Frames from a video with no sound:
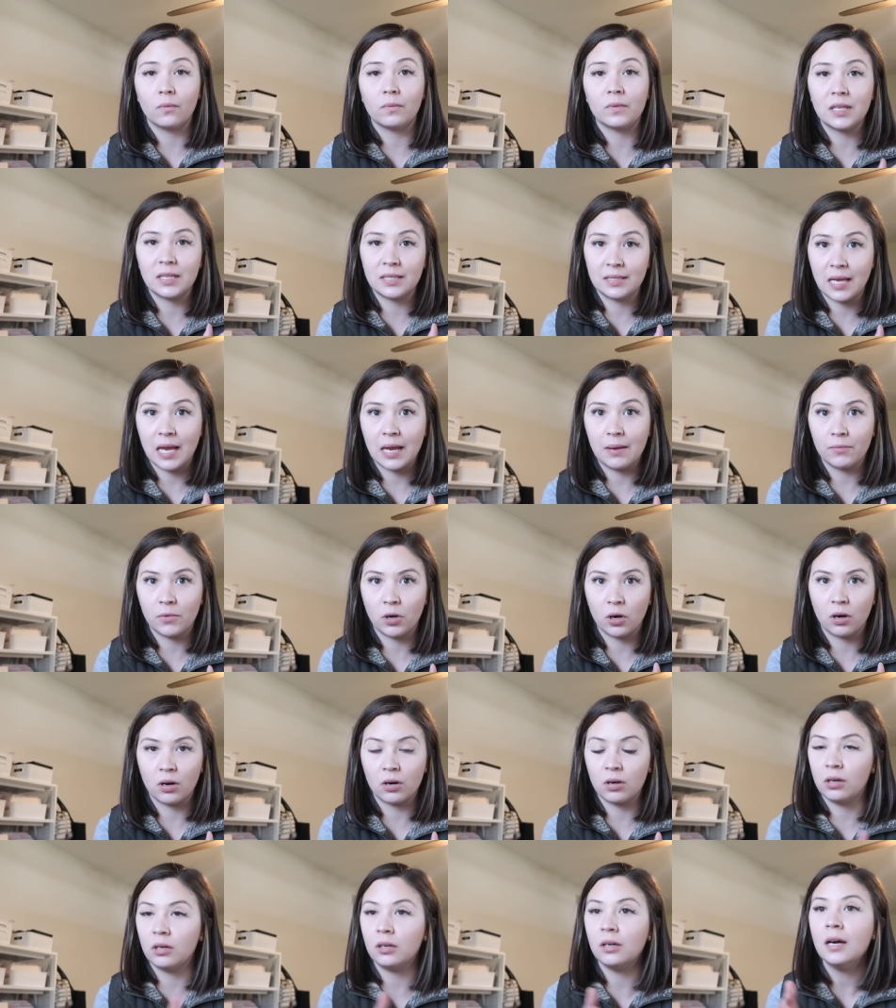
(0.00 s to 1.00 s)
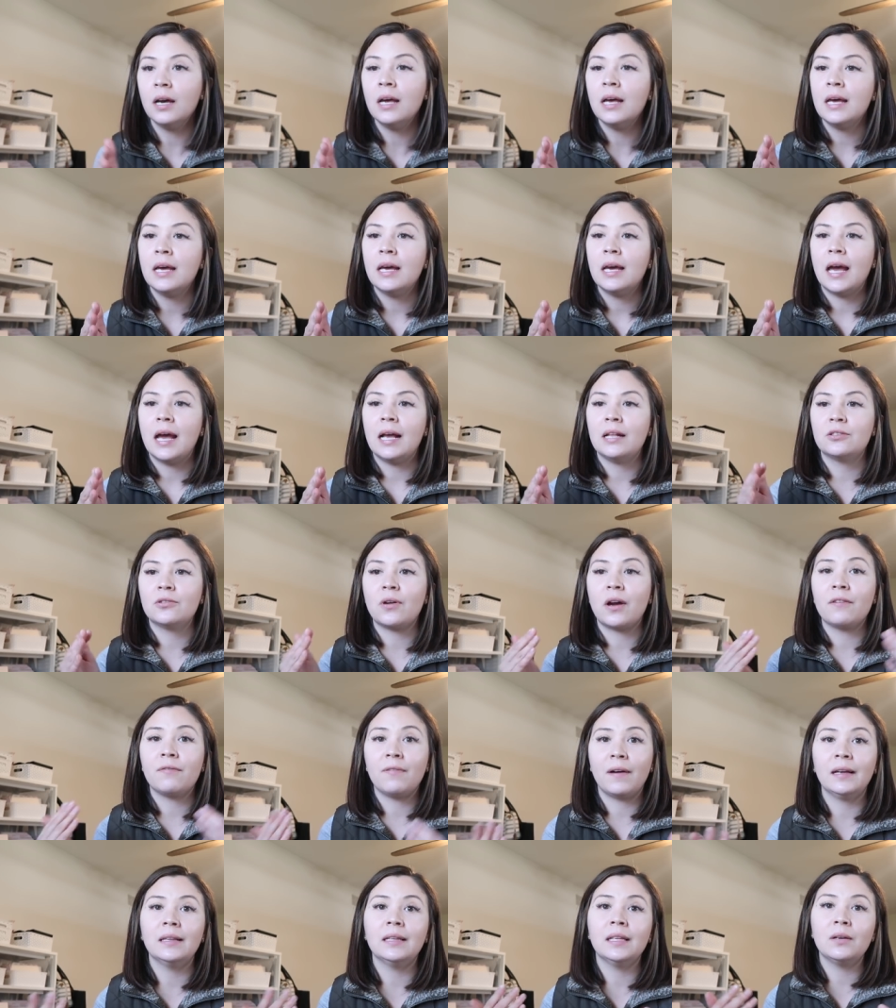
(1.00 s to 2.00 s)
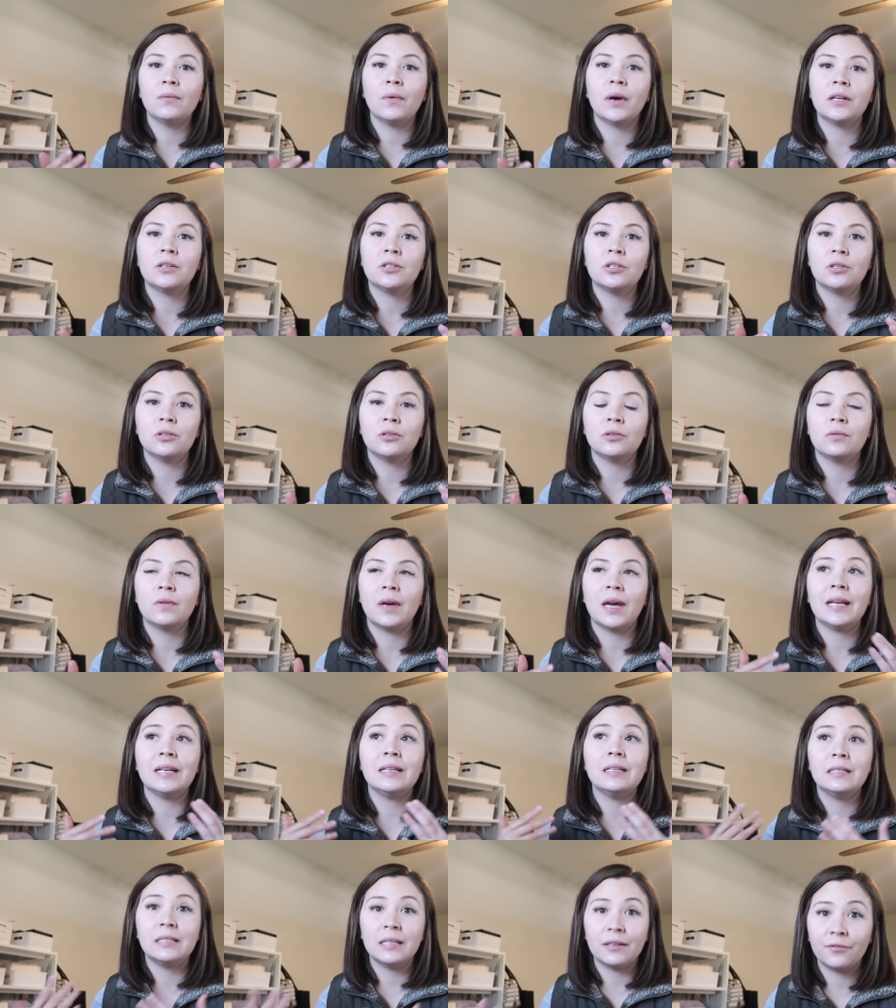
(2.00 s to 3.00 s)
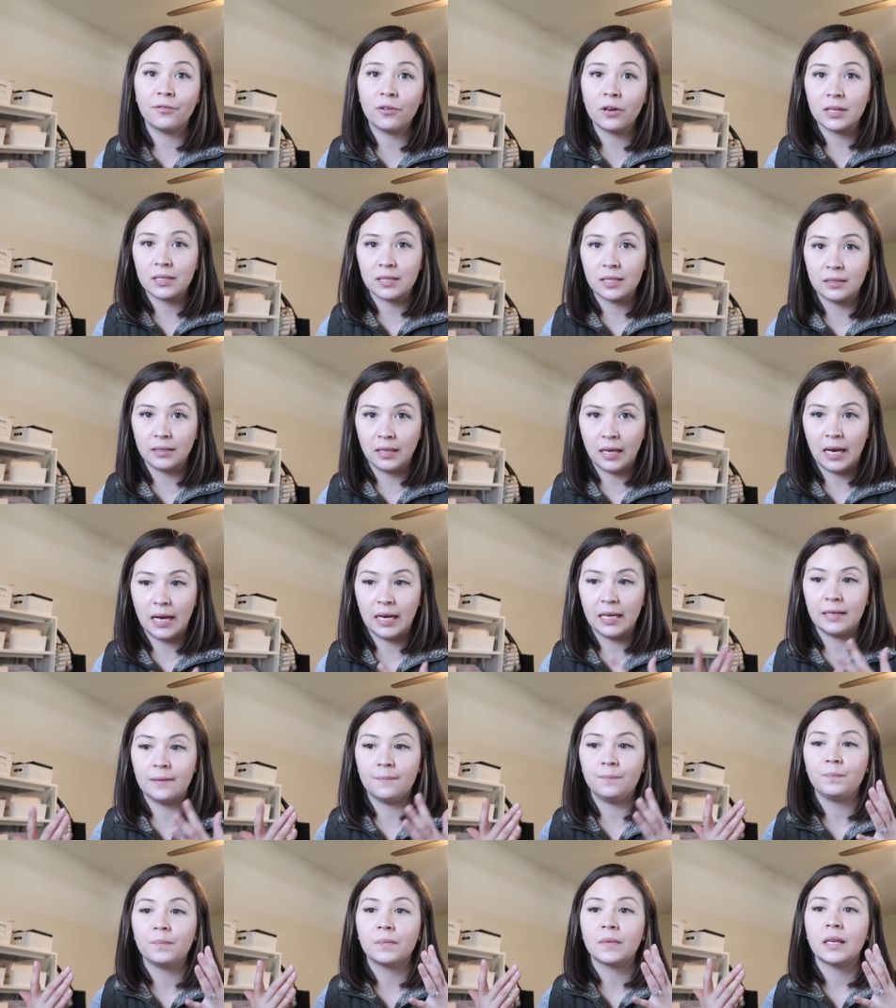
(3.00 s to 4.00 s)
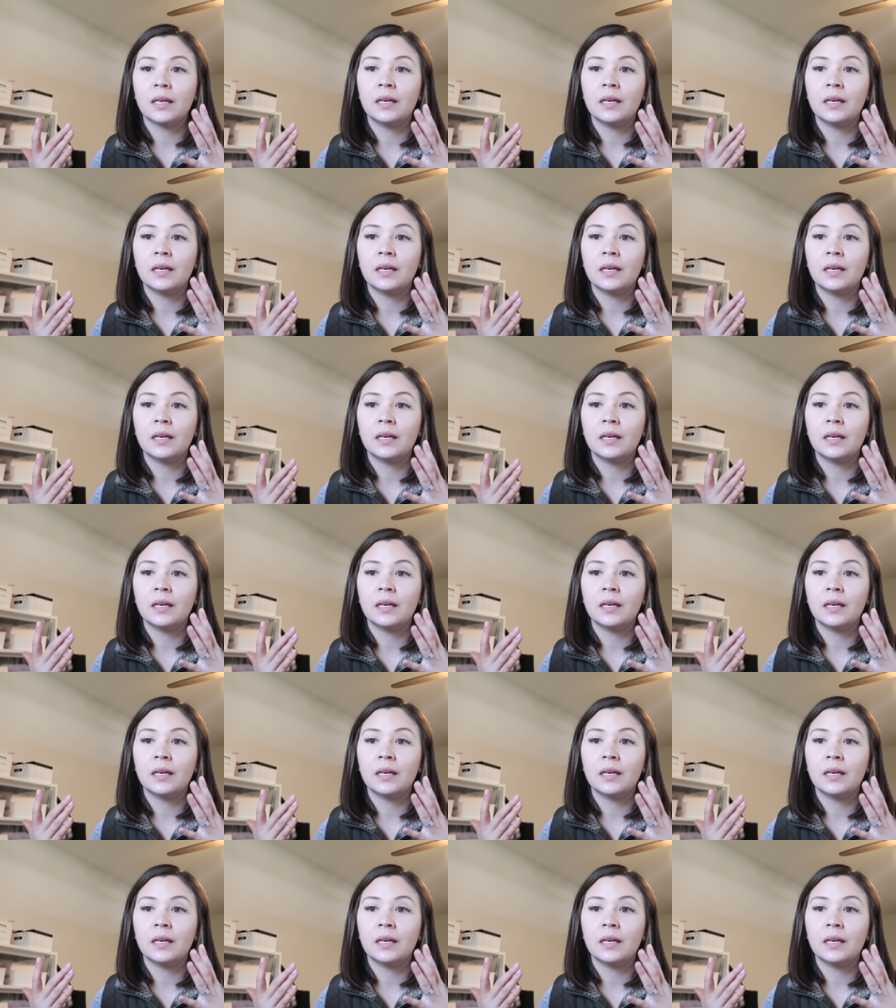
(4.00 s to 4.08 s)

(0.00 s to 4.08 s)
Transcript: the same girl. And so I finally went to a different salon